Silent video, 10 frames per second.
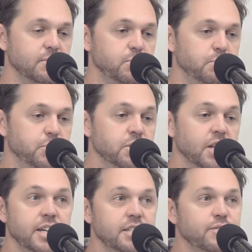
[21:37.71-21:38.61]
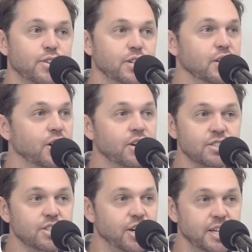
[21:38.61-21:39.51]
moonlighted for a long
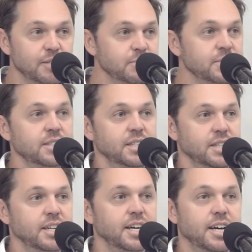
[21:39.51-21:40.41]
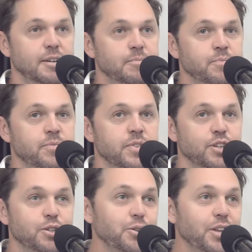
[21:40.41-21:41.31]
time. The
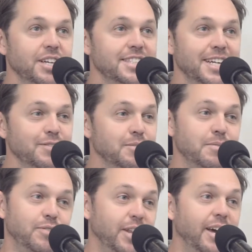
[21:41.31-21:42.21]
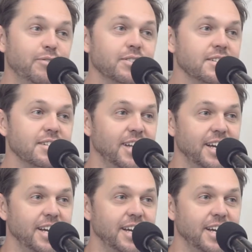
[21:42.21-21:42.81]
cool thing is none of them have left. Like,